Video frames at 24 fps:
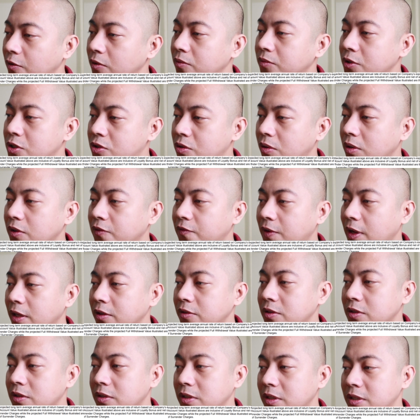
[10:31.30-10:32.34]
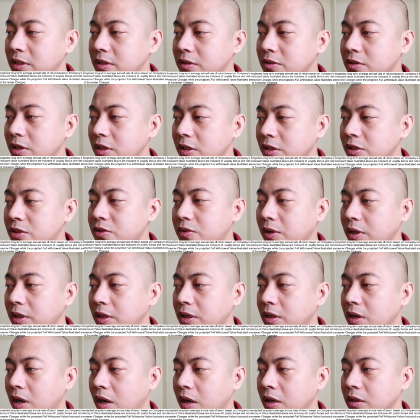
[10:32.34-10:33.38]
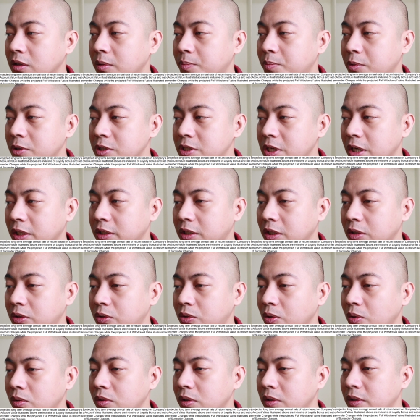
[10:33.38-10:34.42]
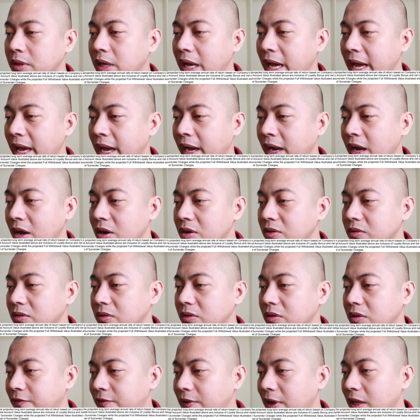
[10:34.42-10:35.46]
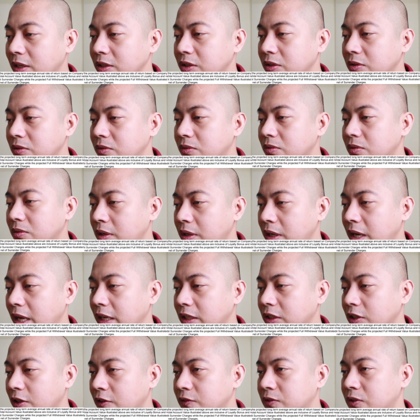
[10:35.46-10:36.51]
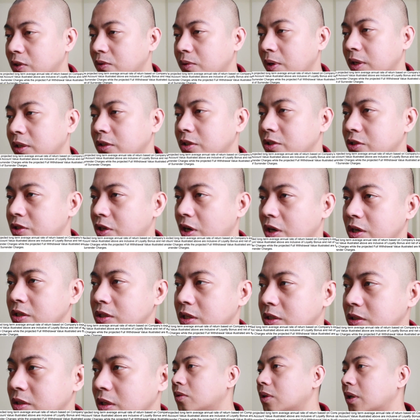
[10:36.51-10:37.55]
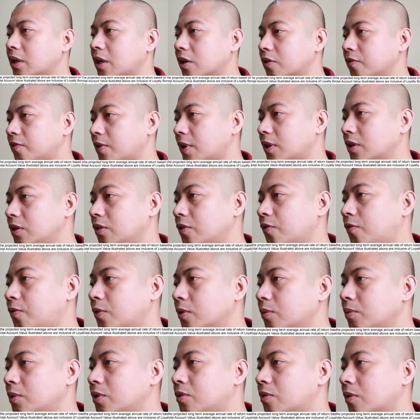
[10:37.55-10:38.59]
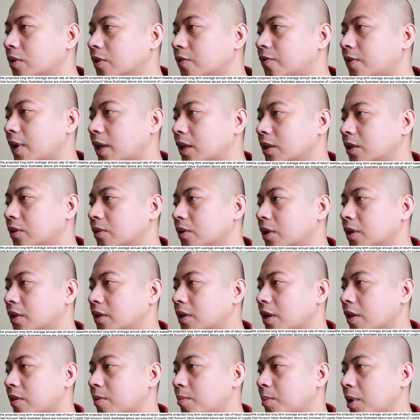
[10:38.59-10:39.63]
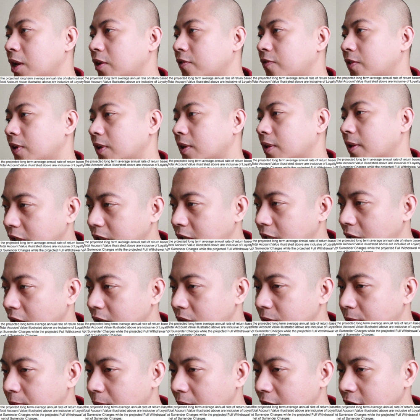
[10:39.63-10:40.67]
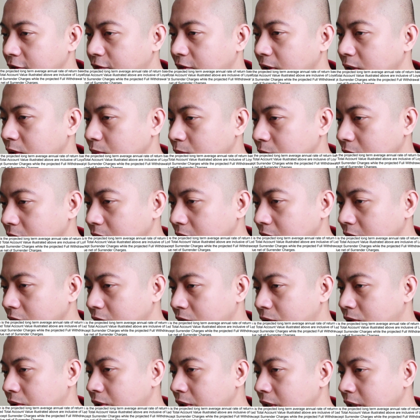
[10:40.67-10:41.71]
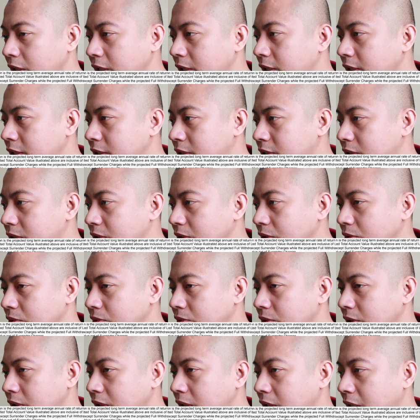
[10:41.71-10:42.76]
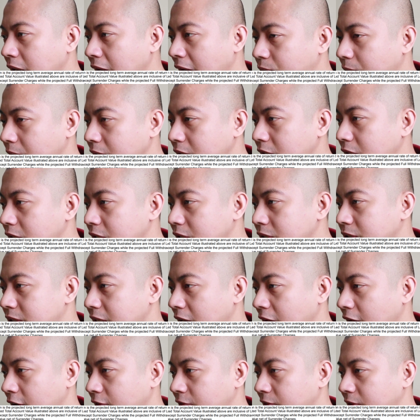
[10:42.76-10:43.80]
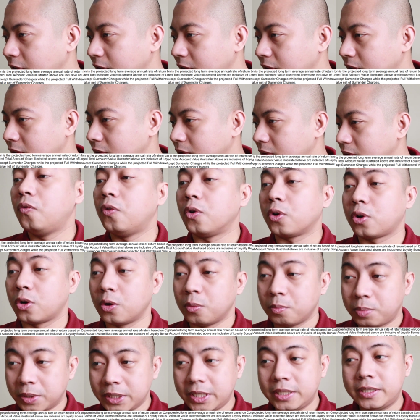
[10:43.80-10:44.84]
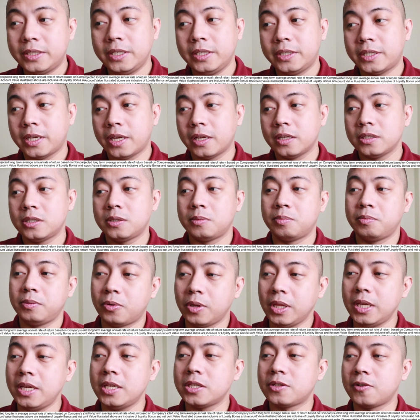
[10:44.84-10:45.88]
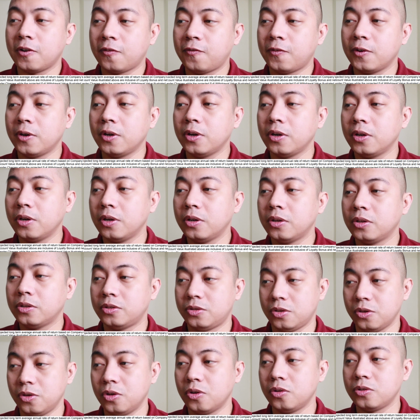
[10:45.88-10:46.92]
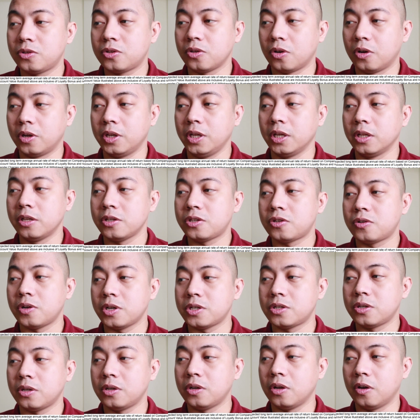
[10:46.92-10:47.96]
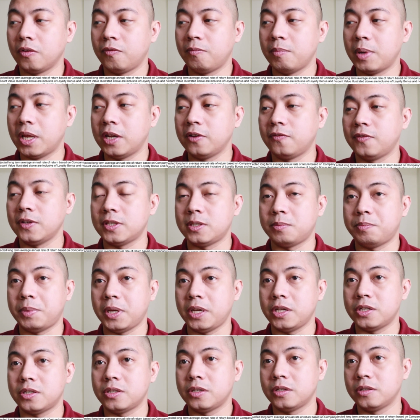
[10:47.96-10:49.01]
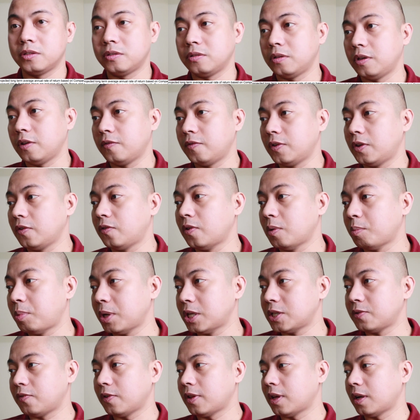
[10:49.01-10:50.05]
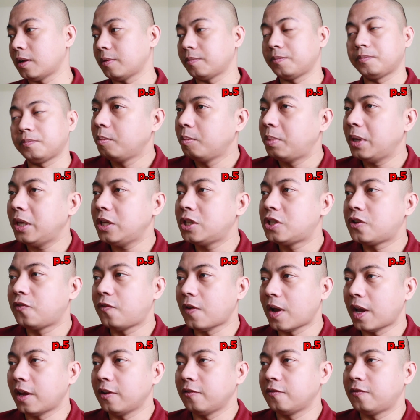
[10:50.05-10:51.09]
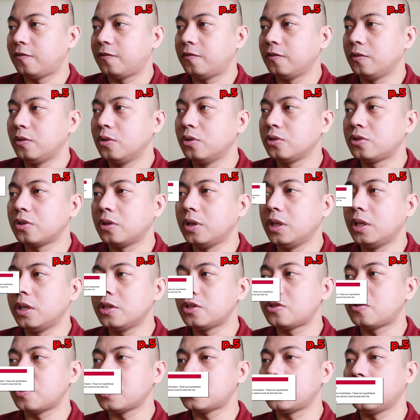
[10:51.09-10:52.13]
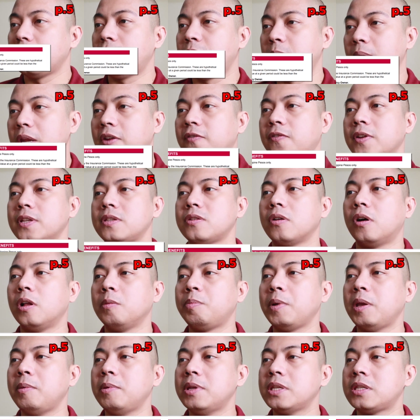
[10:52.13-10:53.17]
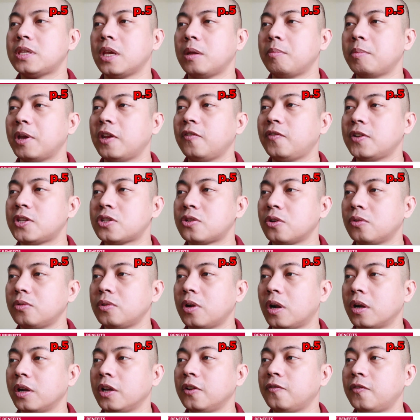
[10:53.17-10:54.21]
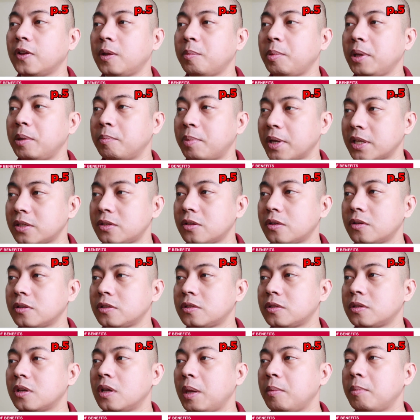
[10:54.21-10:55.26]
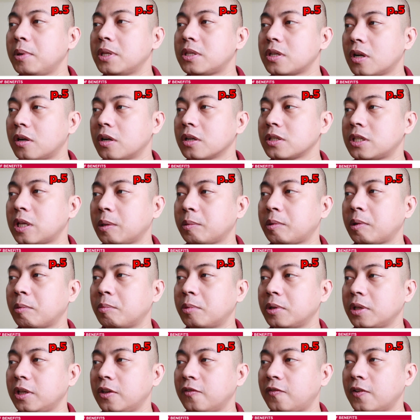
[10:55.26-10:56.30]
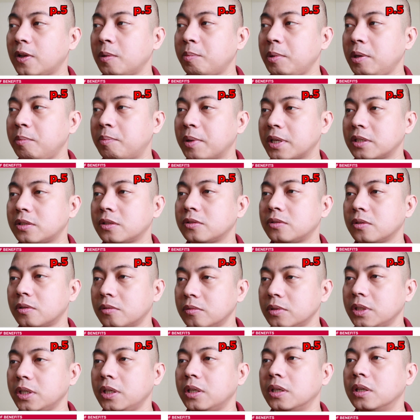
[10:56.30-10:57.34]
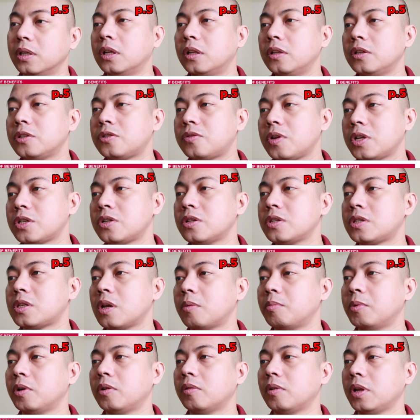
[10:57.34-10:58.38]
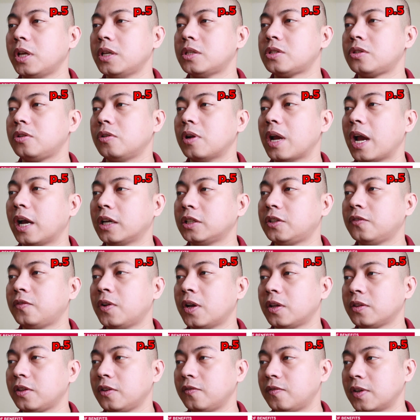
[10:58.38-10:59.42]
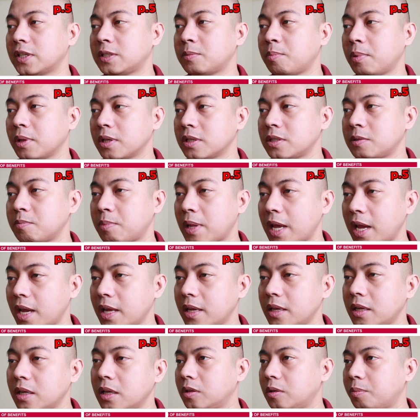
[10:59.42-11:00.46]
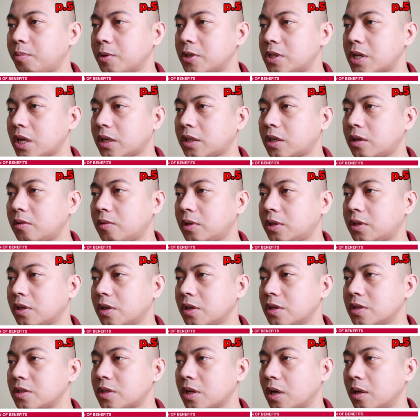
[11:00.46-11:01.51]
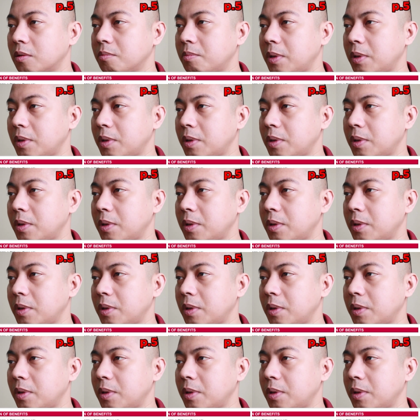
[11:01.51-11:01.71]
withdrawal value is illustrated are the projected total account value net of surrender charges. Total account value, full withdrawal value, and death benefit. The death benefit will increase only 20 years after. For complete details, please refer to notes on illustration of benefits page. So they have a different page for that. Page 5, notes on illustration of benefits. All payments and benefits shown are in Philippine pesos. Payments are acceptable in Philippine pesos only. The illustration summary relates to your Active Health Invest Plus plan. The projected returns are